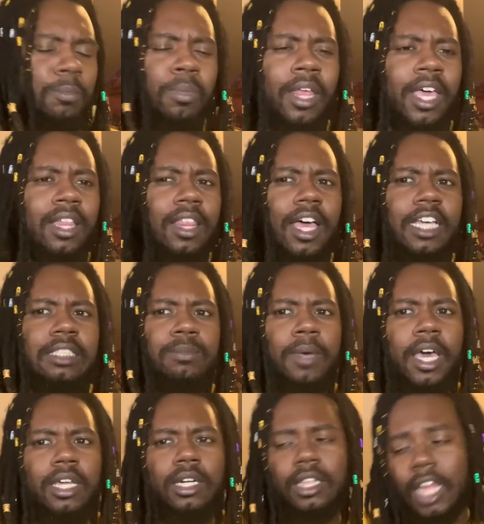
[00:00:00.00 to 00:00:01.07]
Black Lives
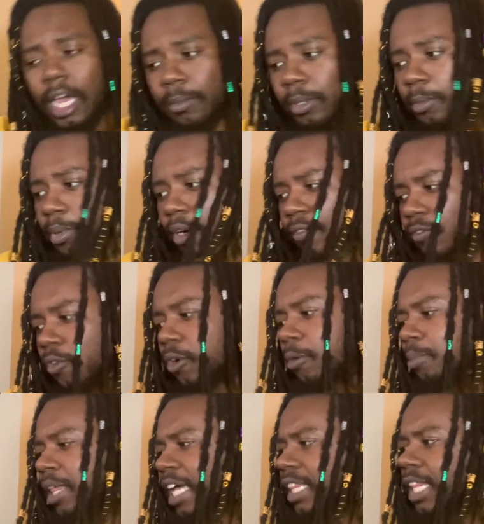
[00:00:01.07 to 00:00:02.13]
Matter. A lot of people are for Black